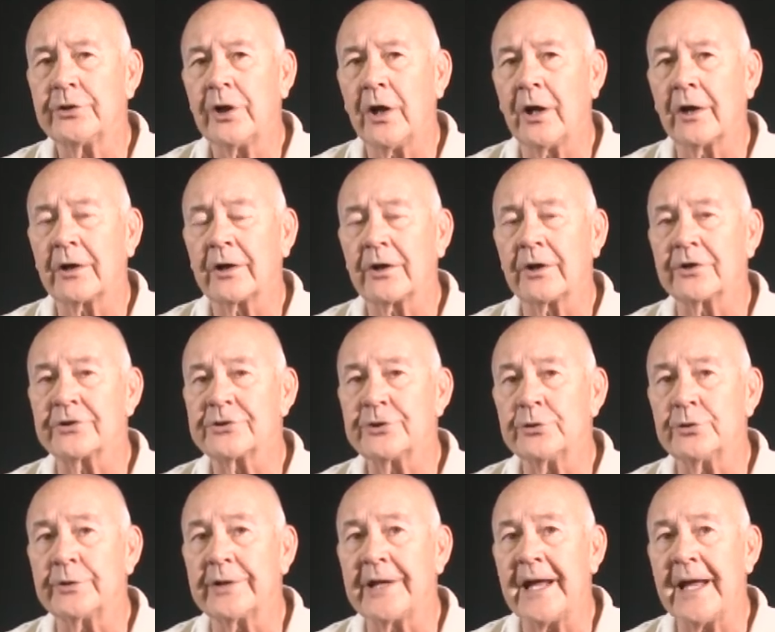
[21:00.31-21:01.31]
talkers
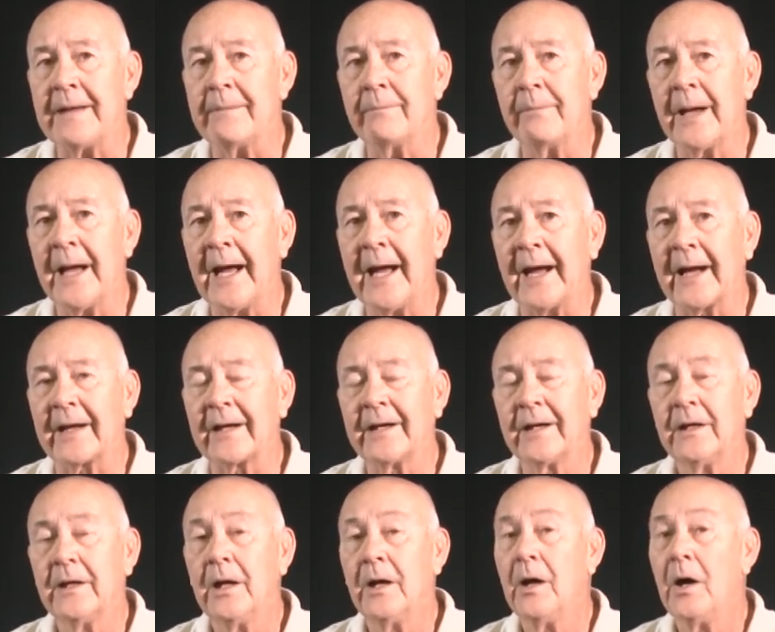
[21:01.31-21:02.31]
who came back,
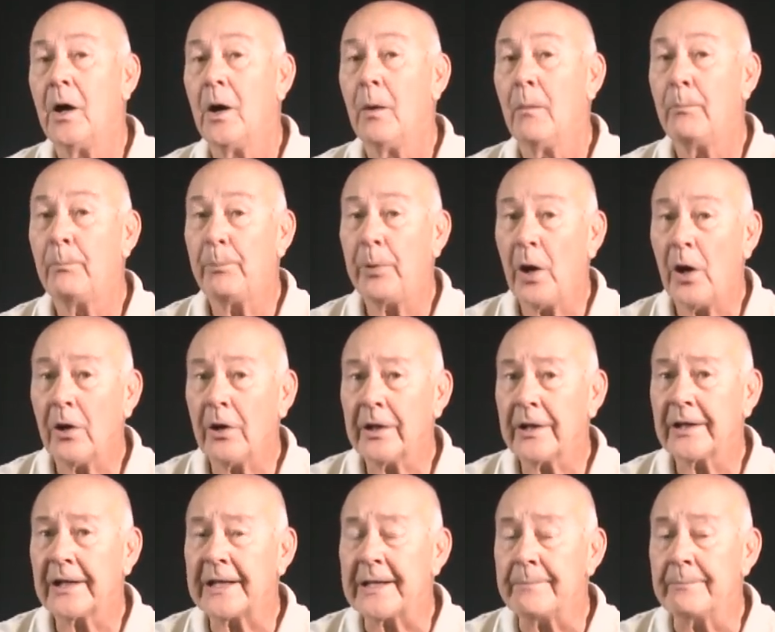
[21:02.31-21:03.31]

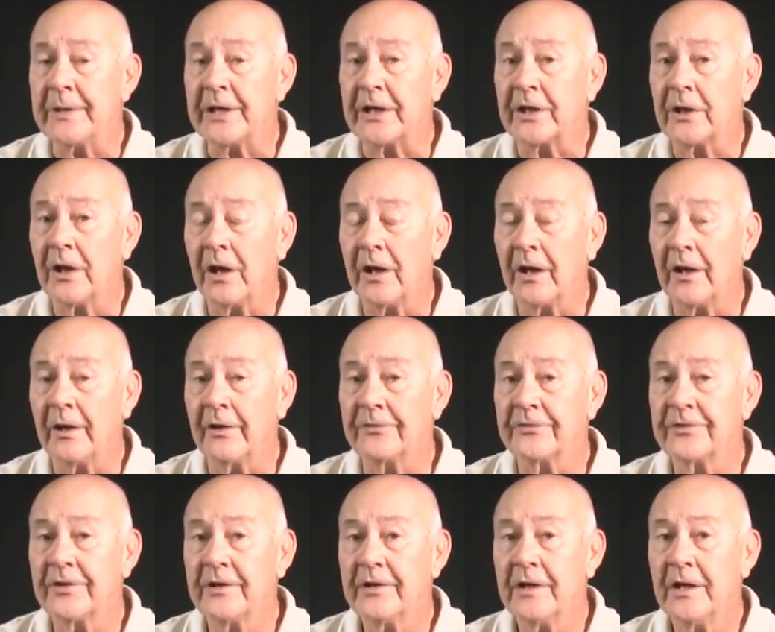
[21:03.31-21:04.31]
partly
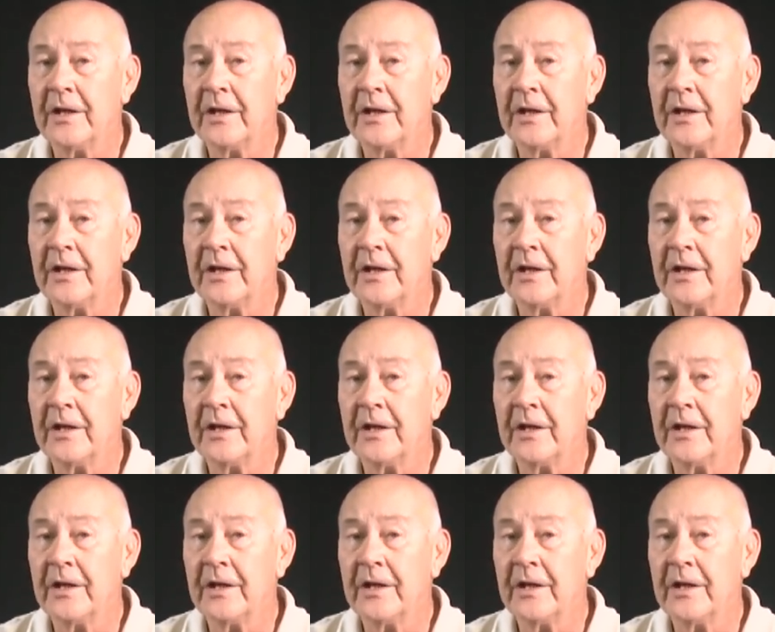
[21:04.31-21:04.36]
because